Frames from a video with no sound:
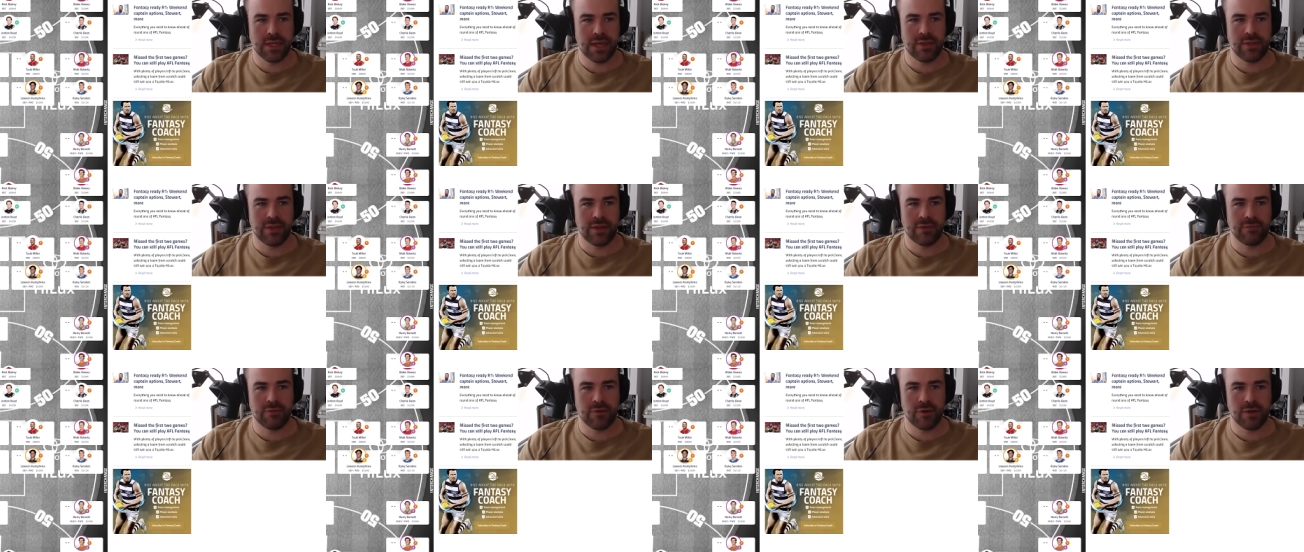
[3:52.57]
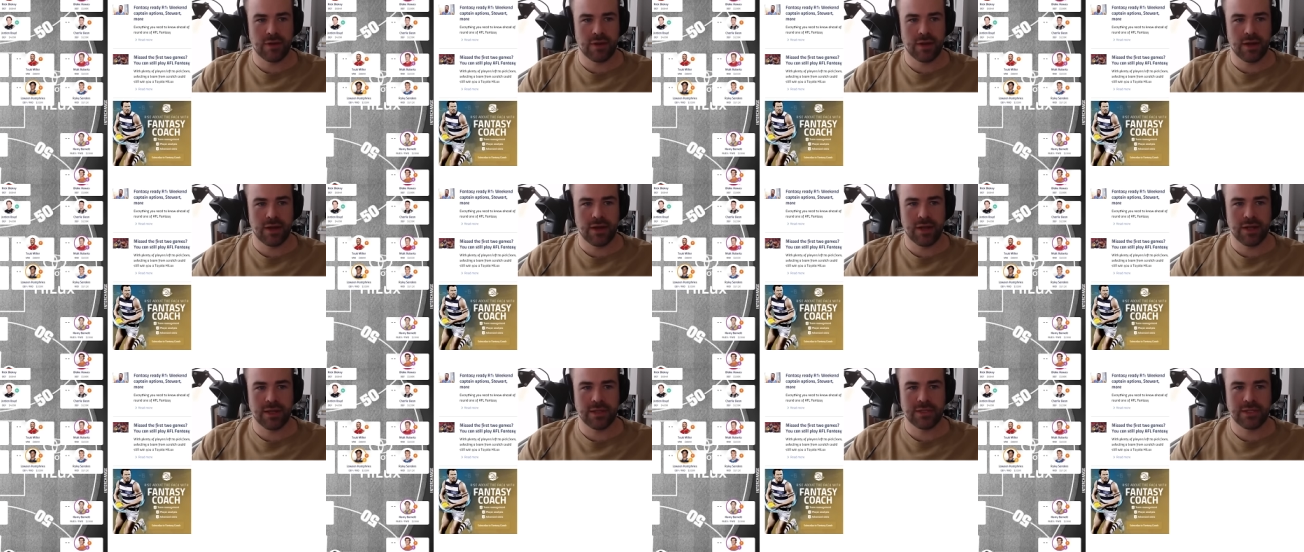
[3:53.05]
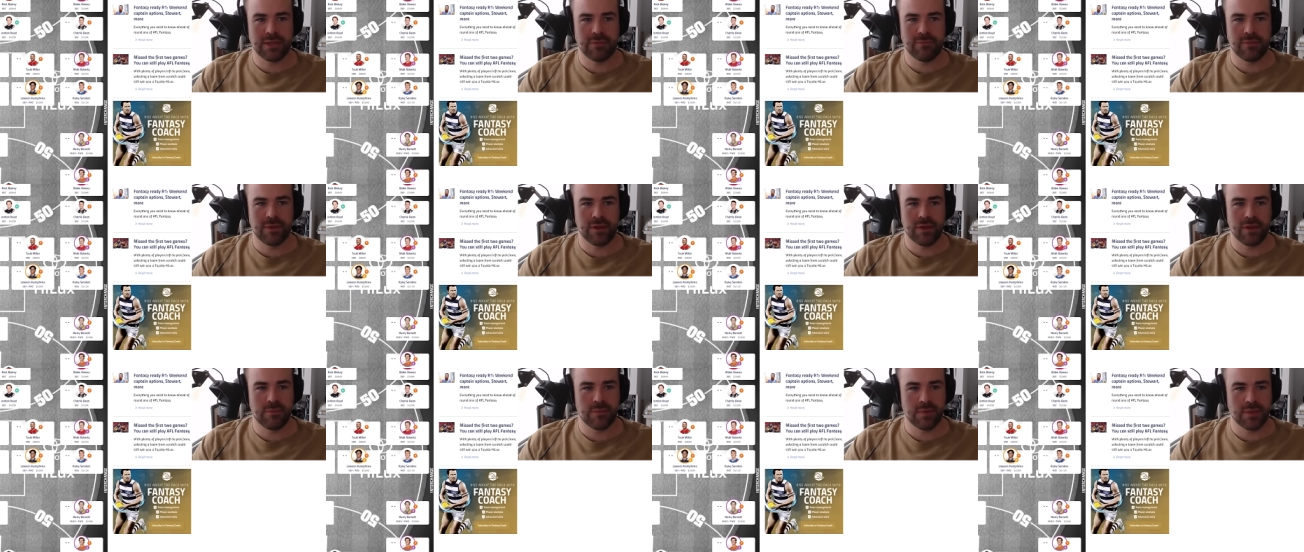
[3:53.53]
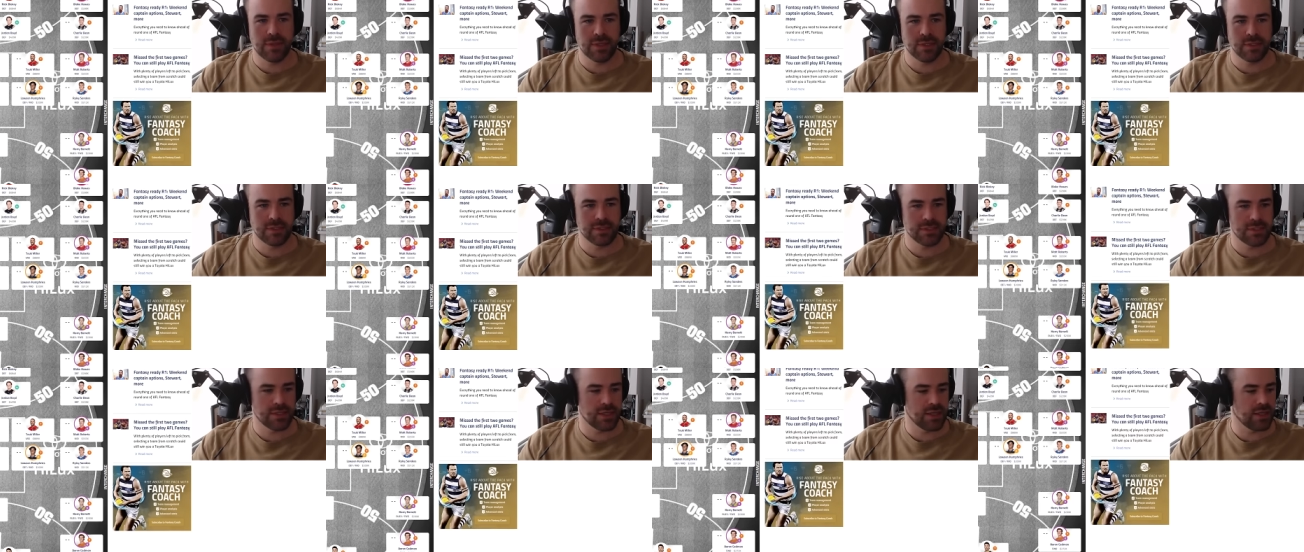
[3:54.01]
and they've got higher team value, but
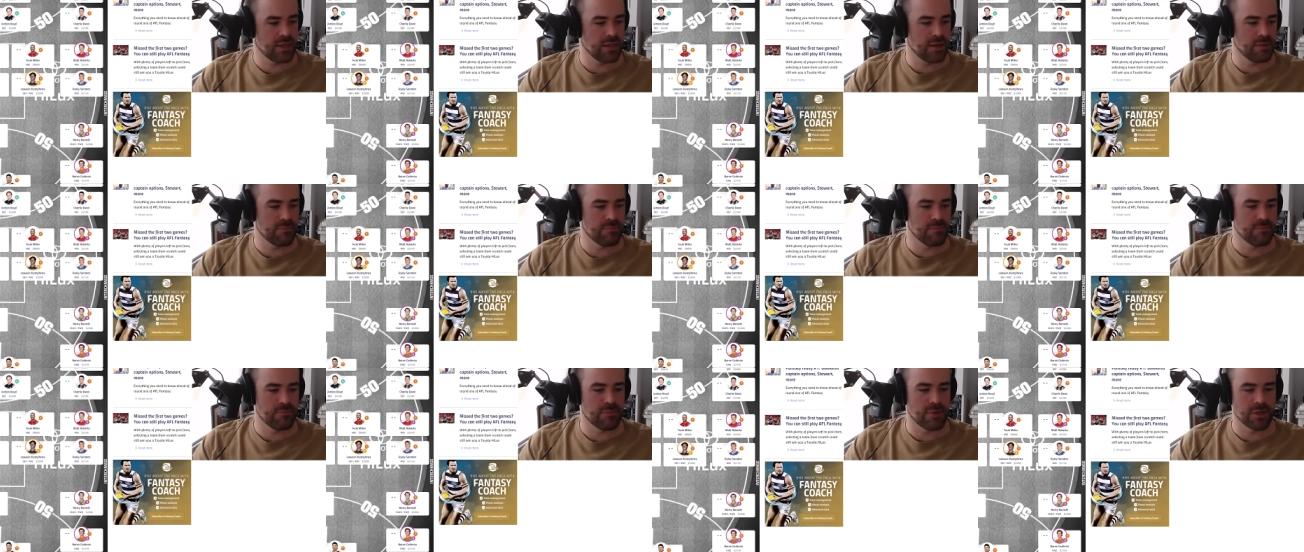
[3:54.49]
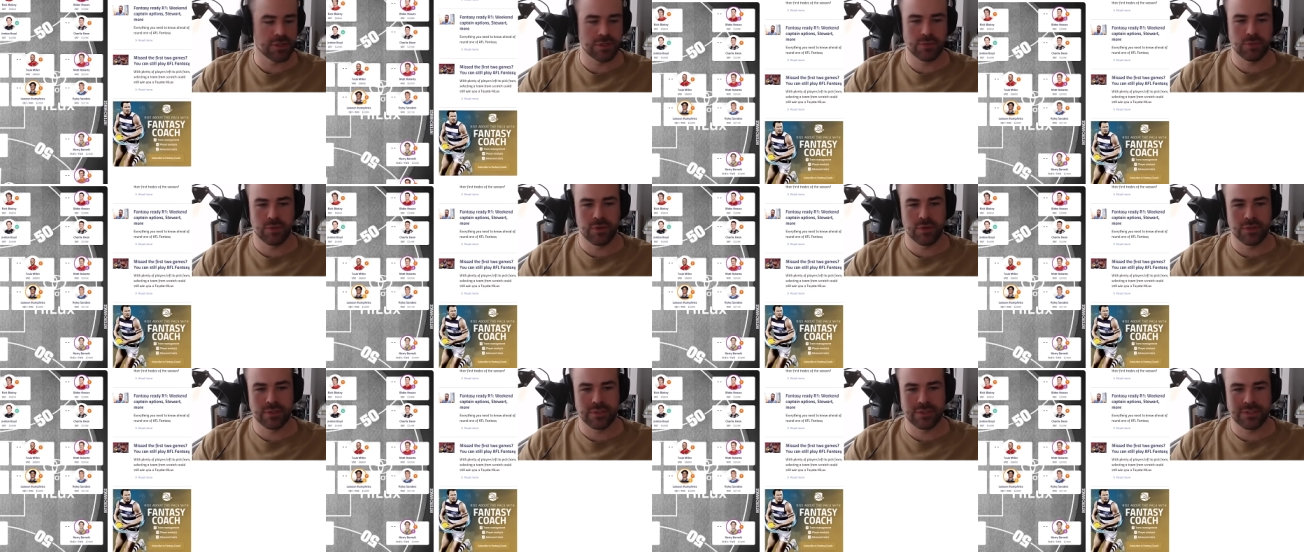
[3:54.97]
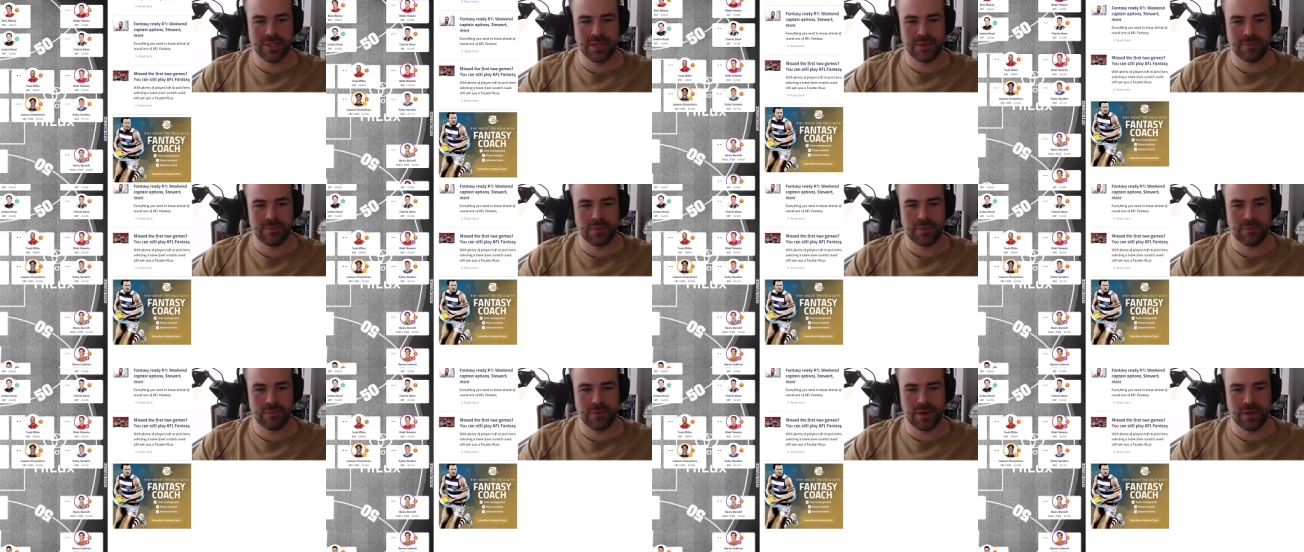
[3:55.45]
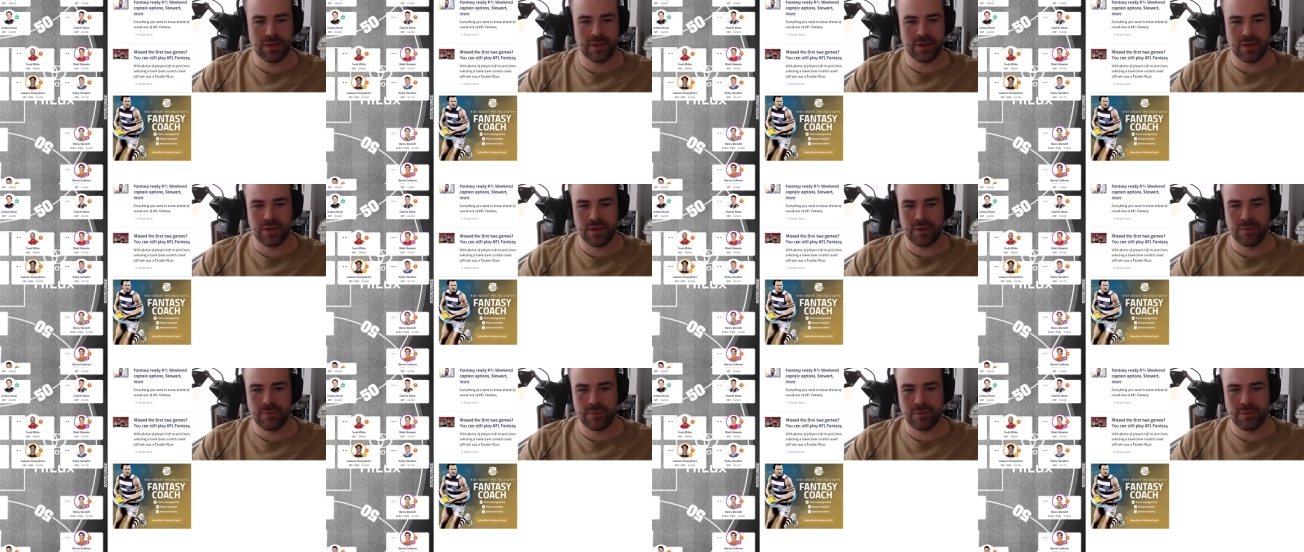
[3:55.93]
this is a much worse team than mine,
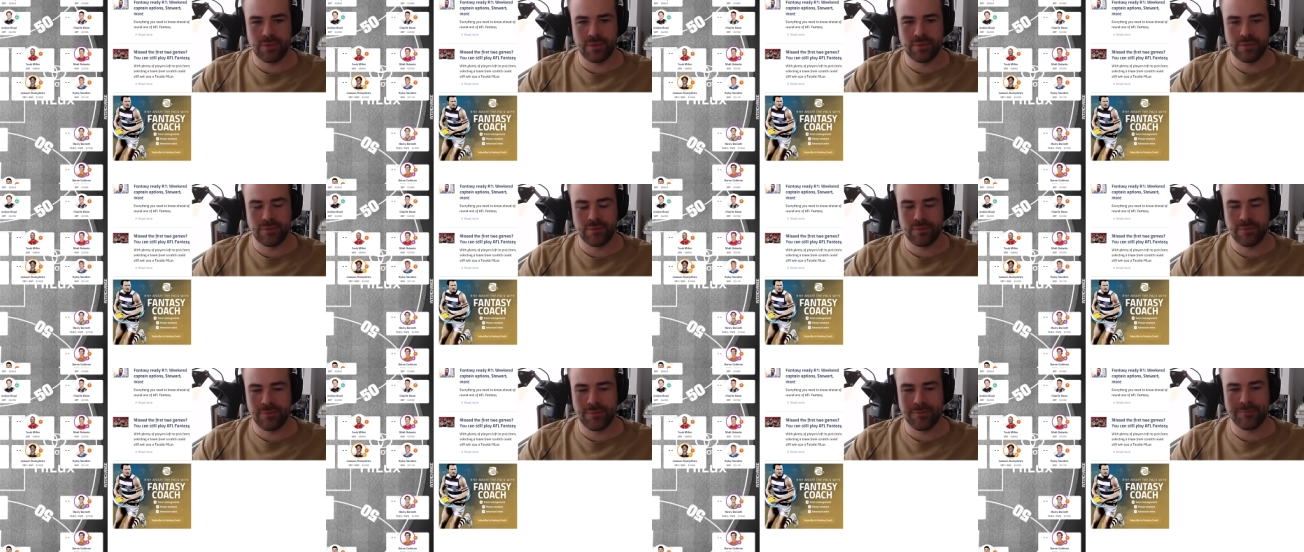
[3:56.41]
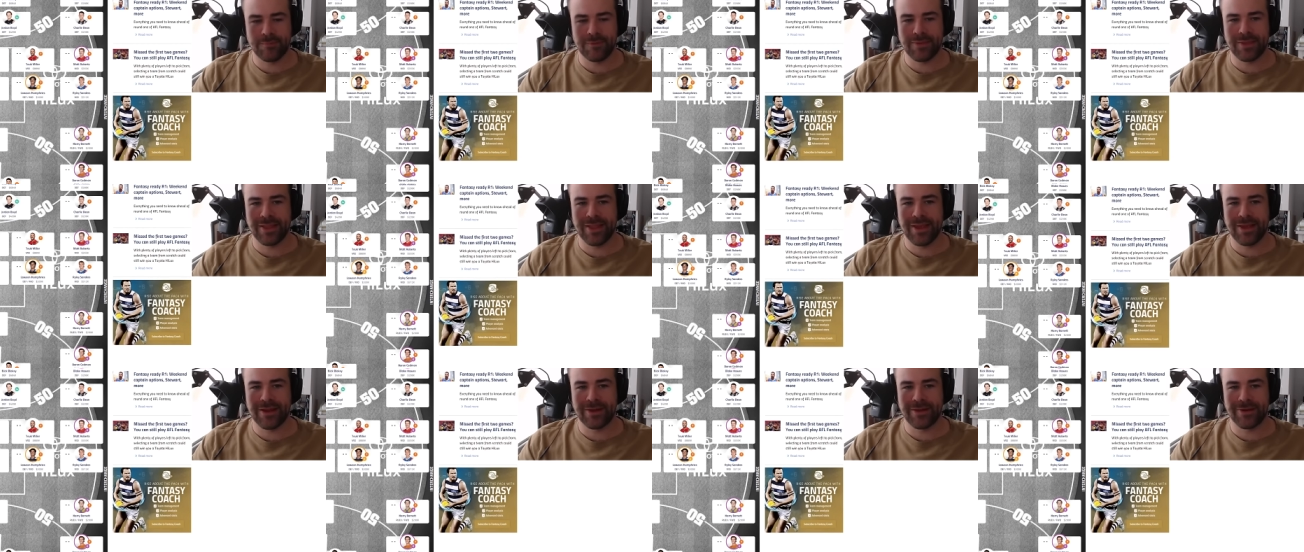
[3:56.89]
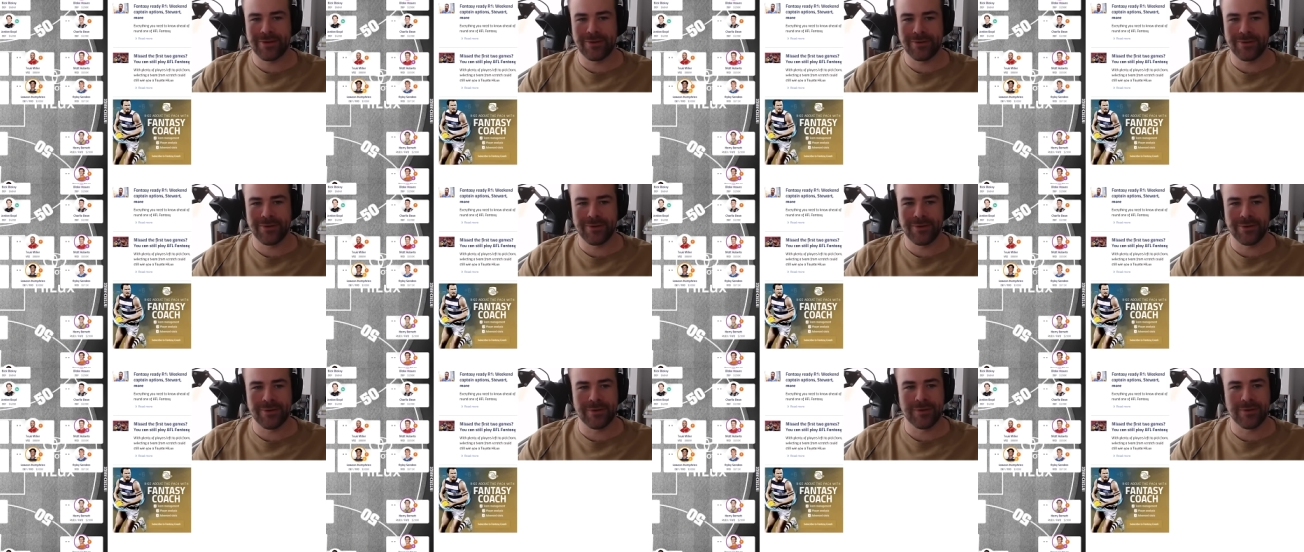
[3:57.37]
and I would I'm glad I don't own